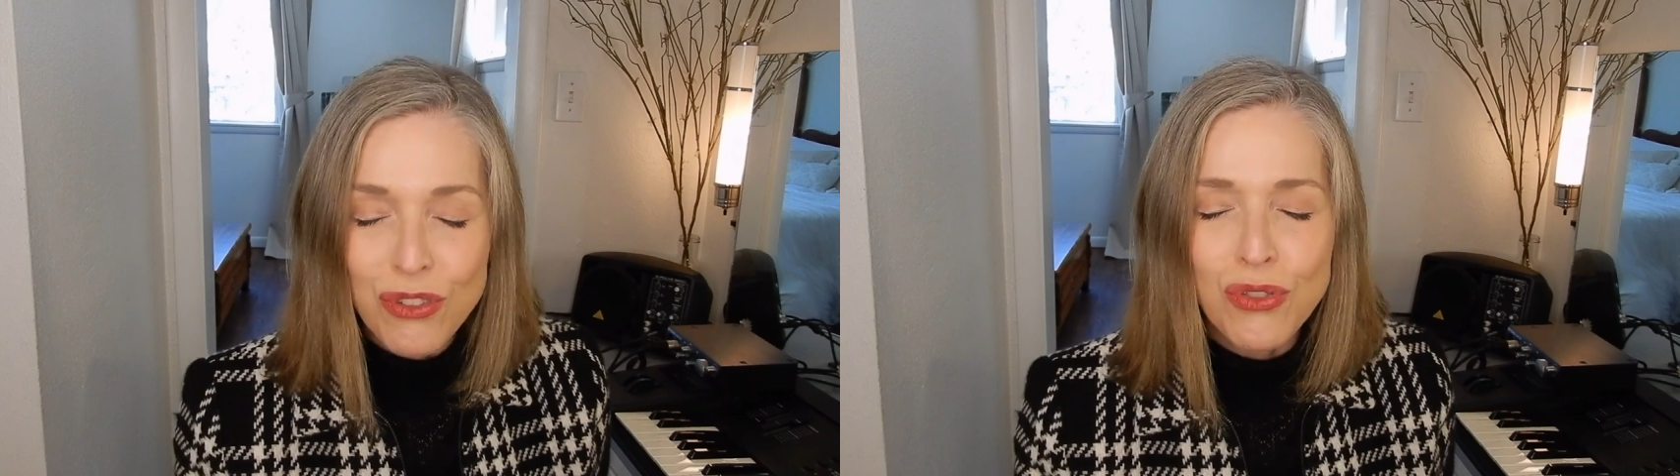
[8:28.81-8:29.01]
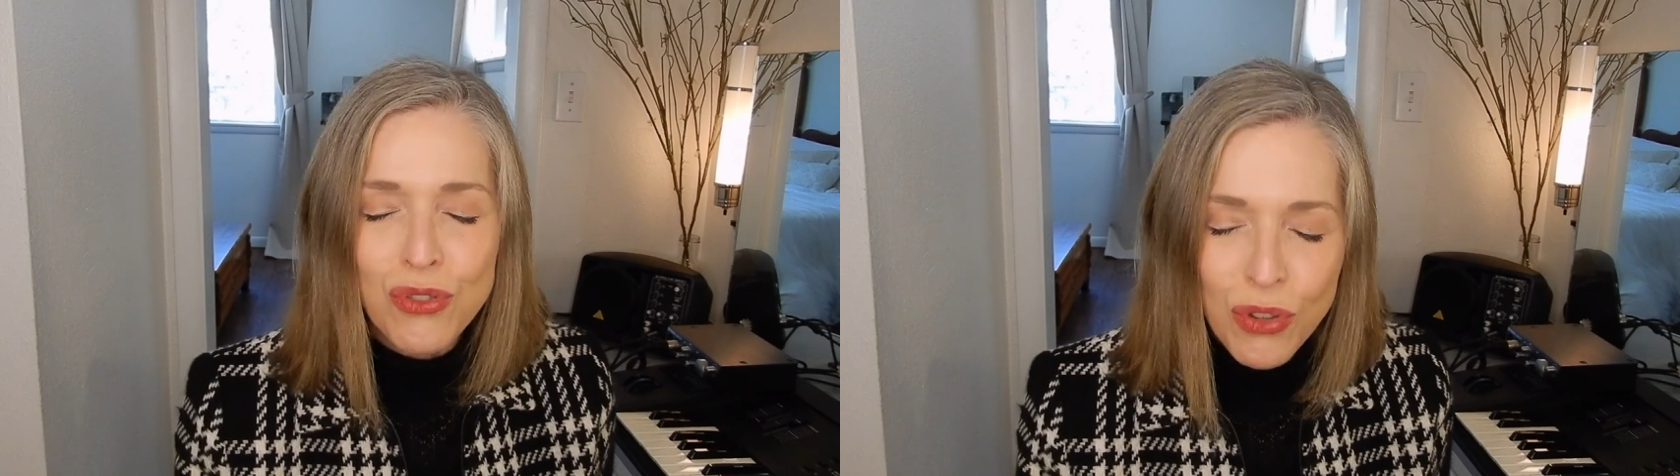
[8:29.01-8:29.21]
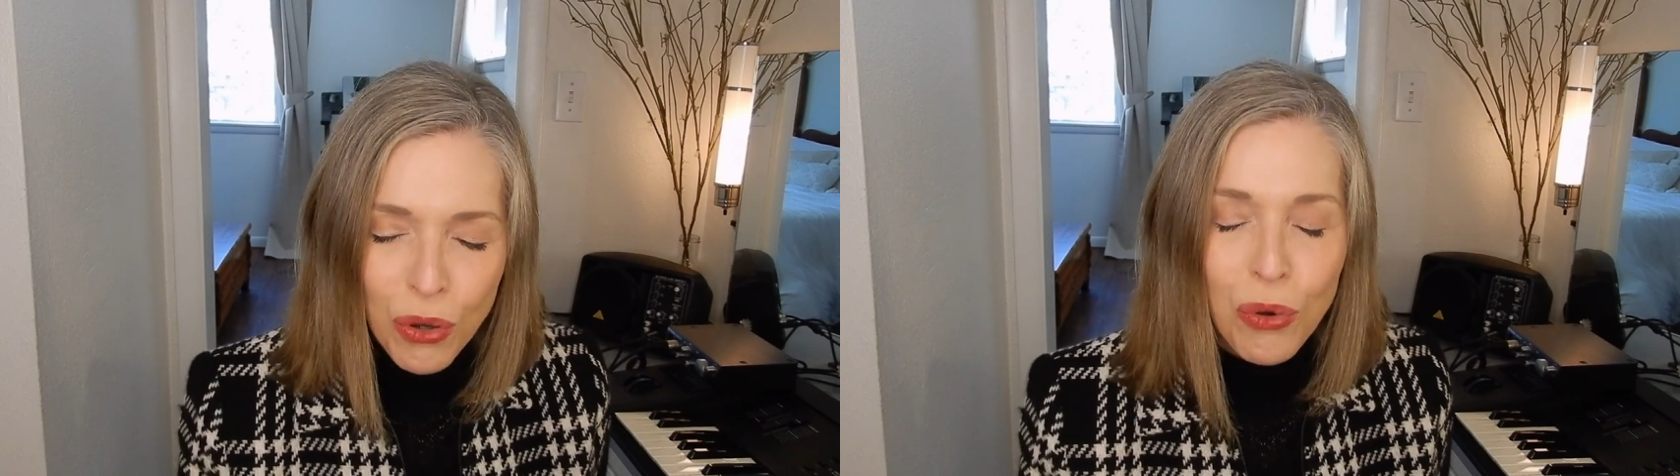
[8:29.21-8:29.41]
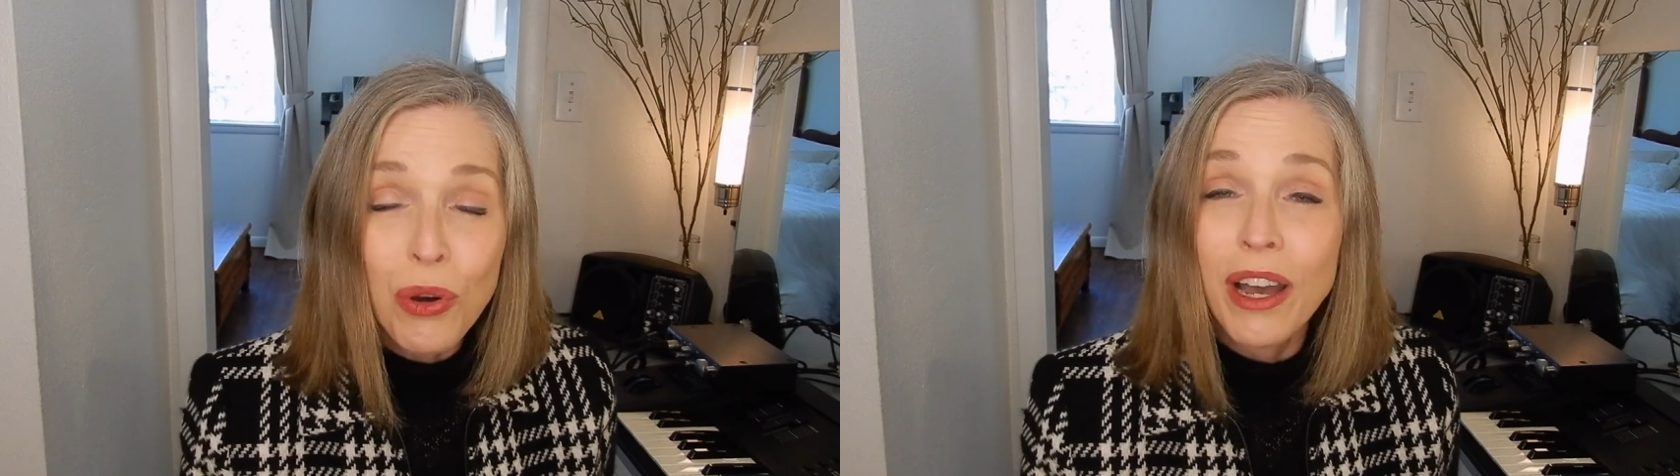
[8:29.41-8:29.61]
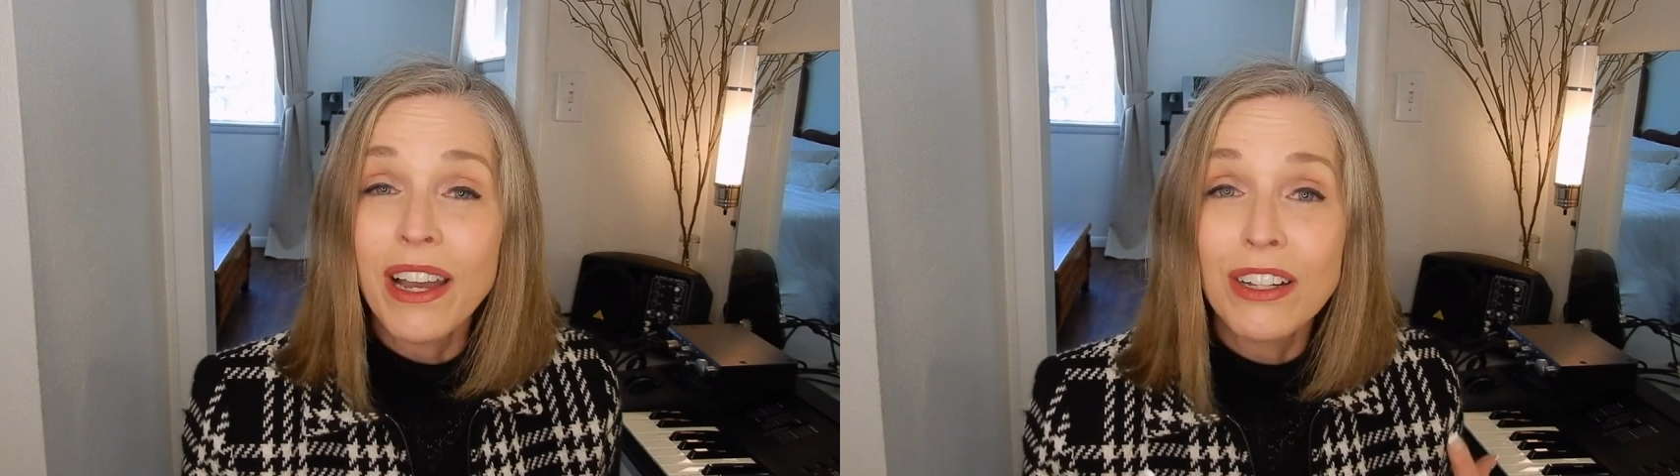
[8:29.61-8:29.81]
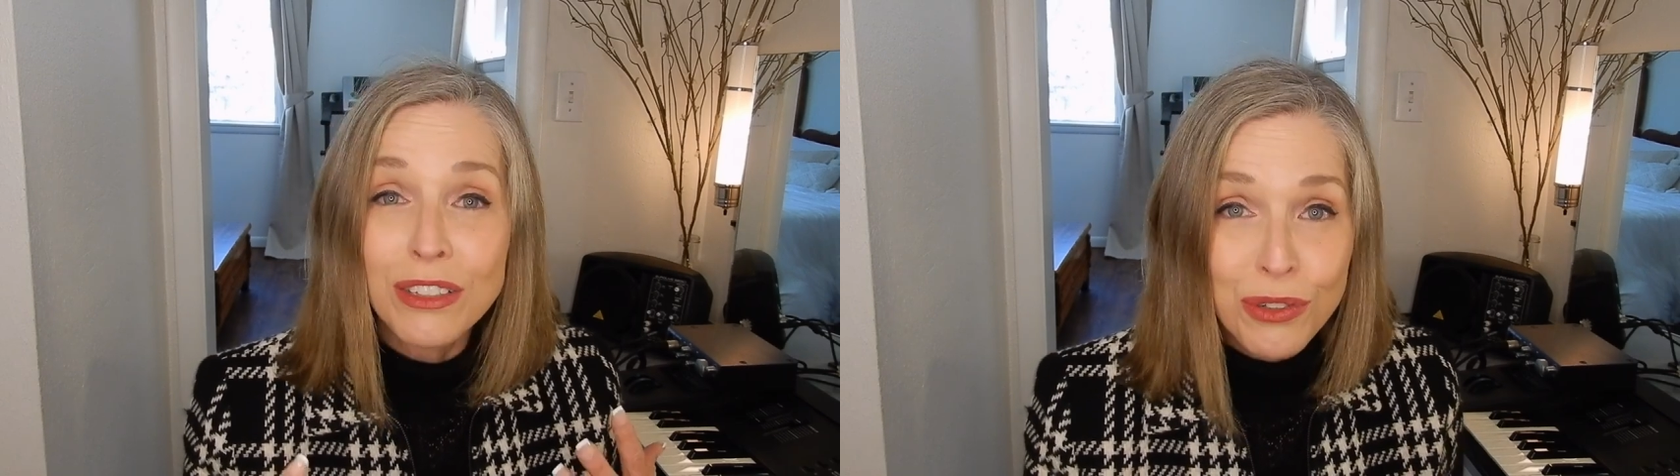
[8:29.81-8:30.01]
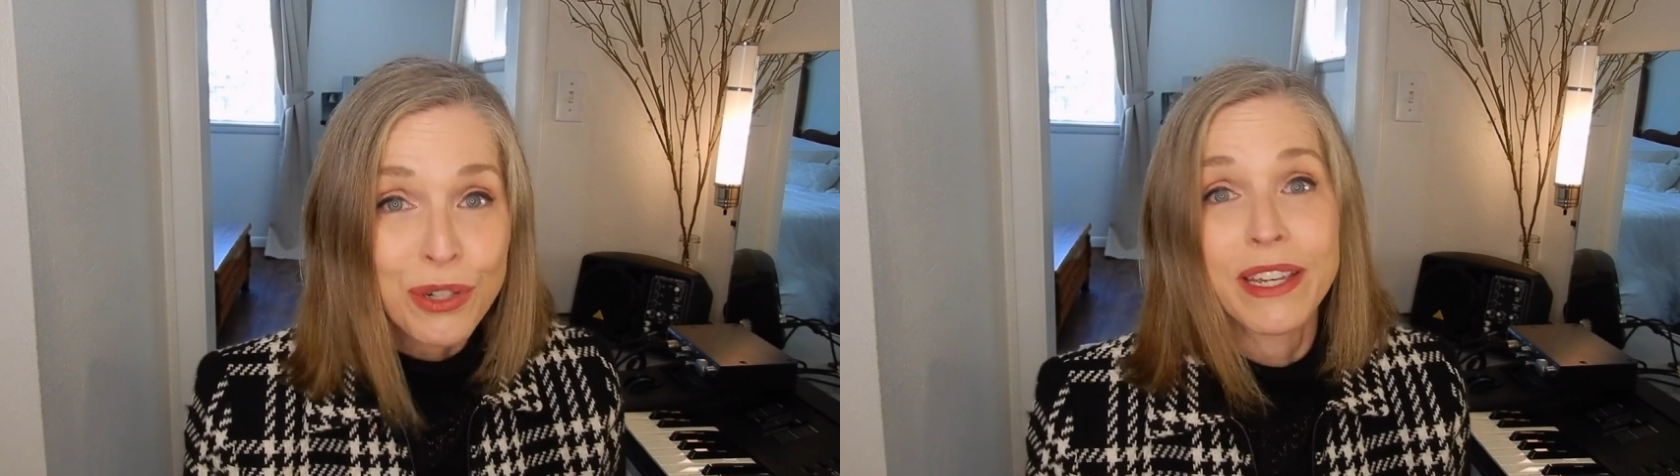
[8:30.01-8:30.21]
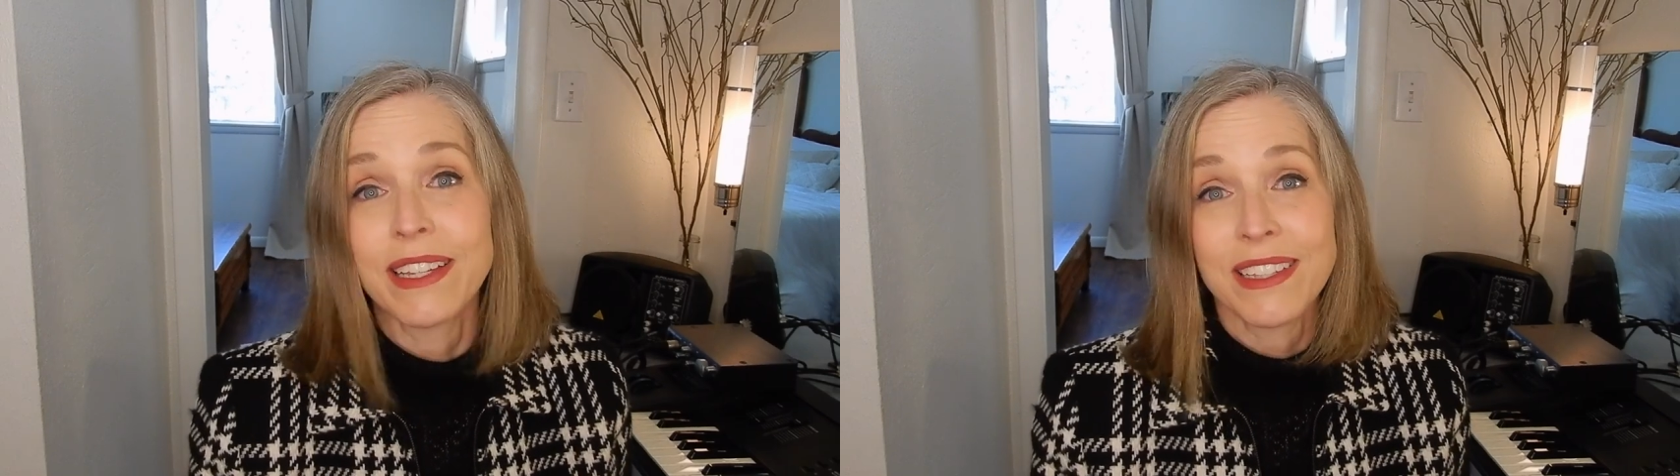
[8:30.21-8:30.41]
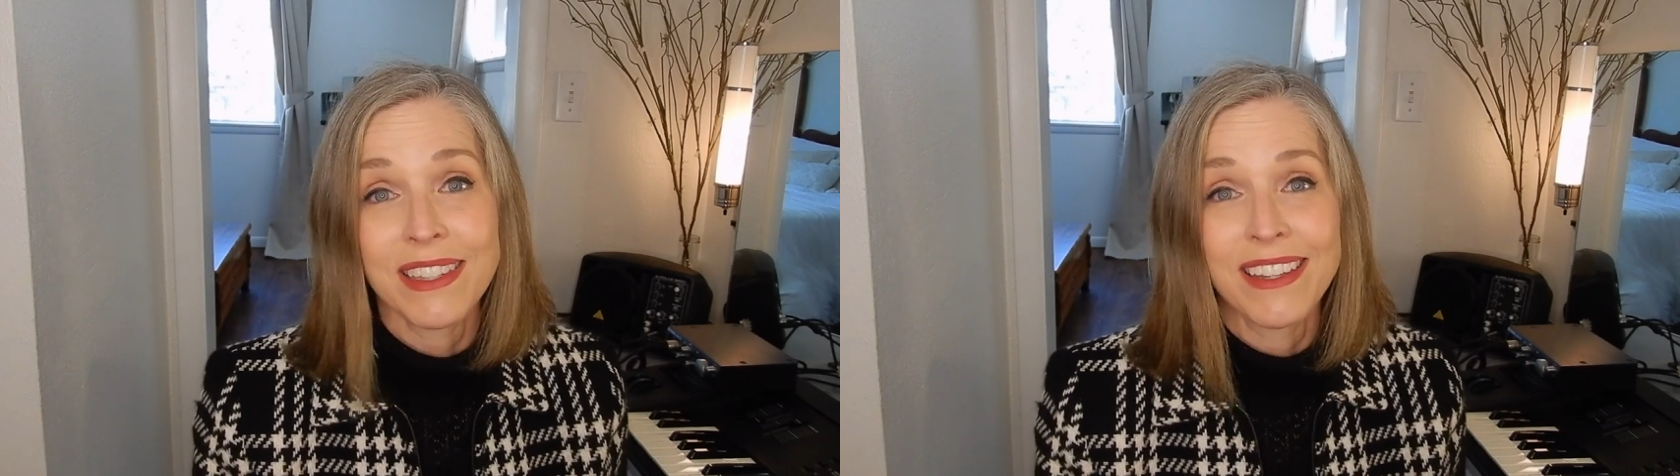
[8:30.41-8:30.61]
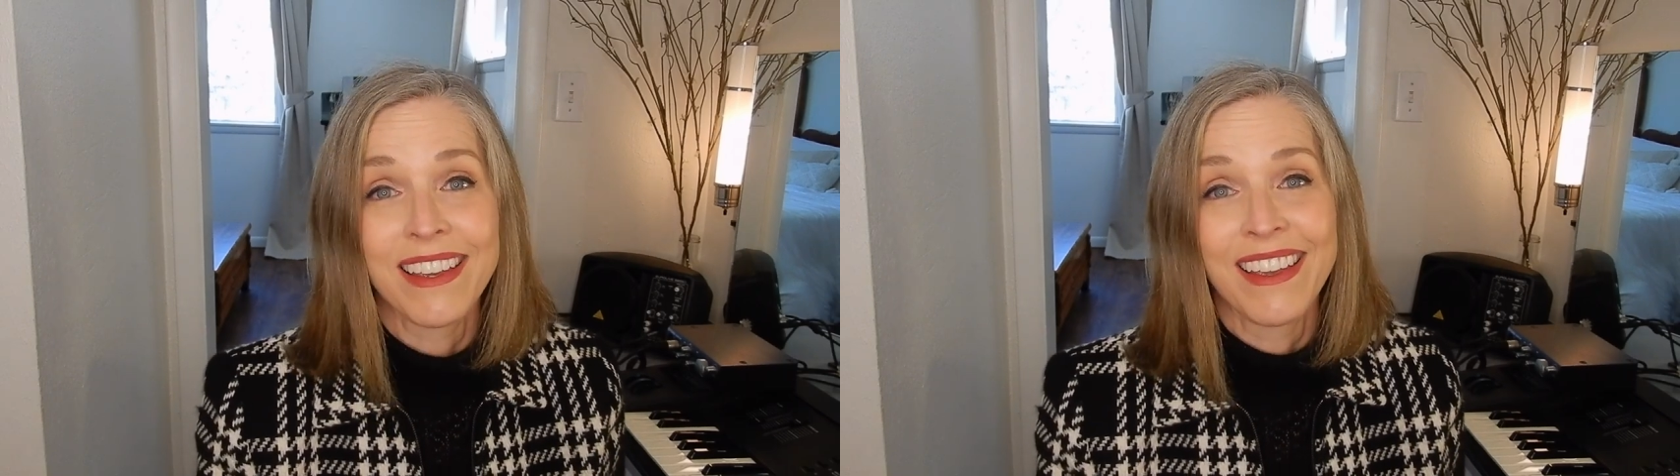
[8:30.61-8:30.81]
so glorious.